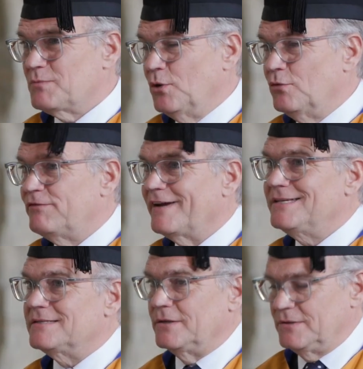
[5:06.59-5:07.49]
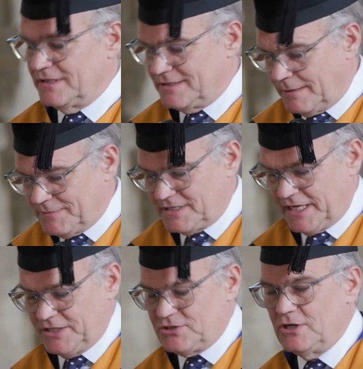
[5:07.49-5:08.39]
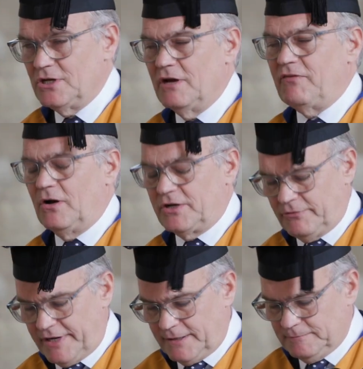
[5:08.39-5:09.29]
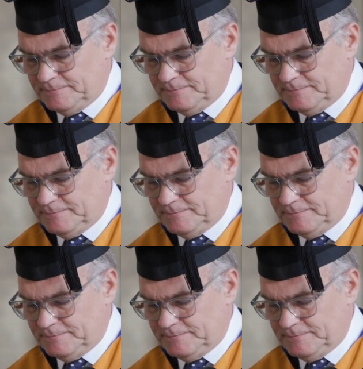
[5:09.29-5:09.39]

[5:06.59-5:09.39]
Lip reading: We all face those at some stage of our career.